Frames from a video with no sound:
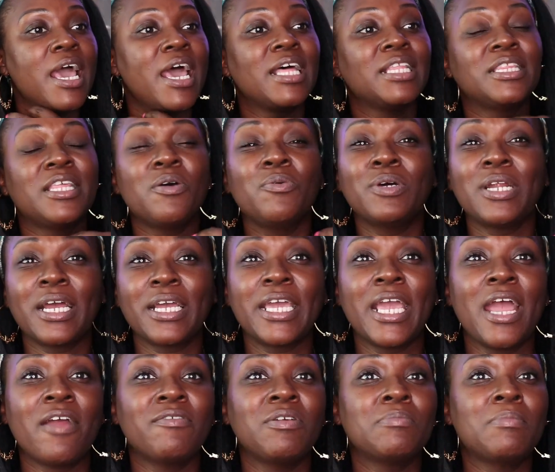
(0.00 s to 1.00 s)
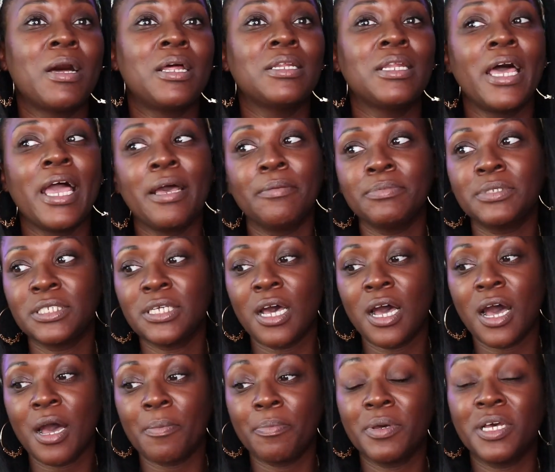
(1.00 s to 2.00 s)
And then when I carry my
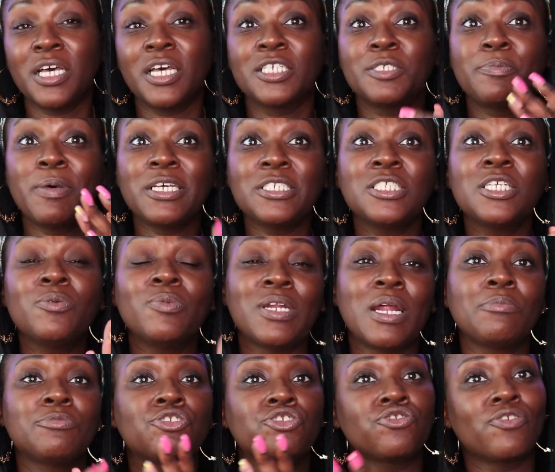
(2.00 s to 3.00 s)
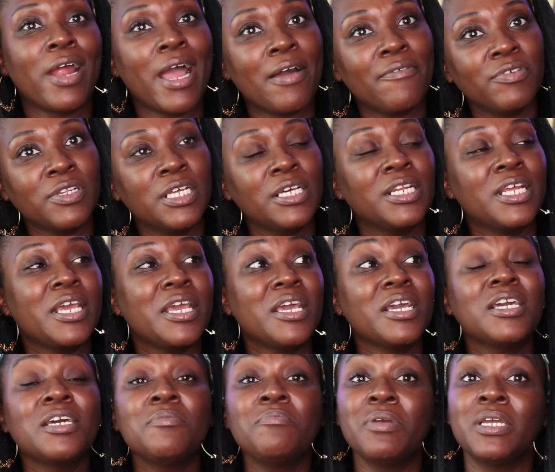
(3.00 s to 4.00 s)
laptop, especially when I'm traveling,
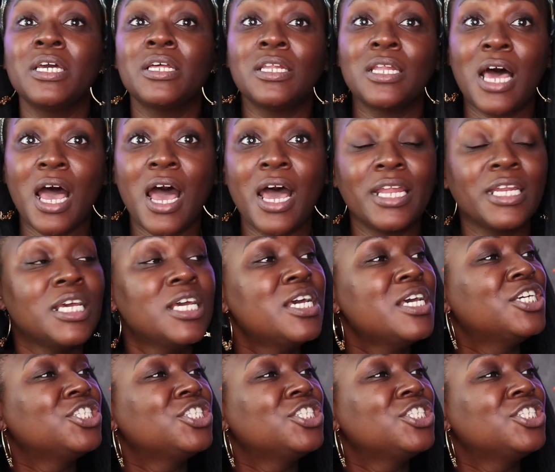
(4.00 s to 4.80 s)
it can be a lot.